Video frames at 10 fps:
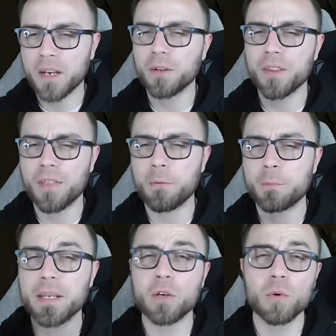I know that that
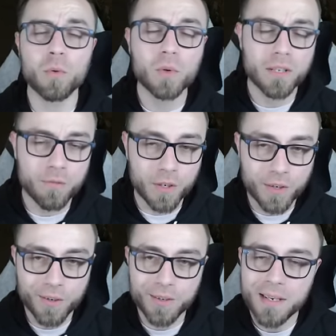would be cool if you
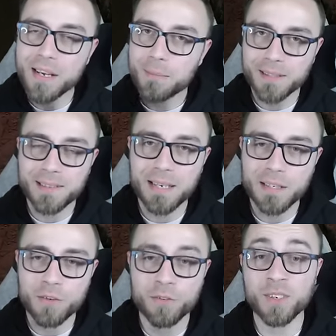could, but
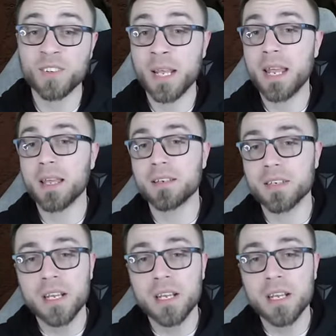sadly you just can't.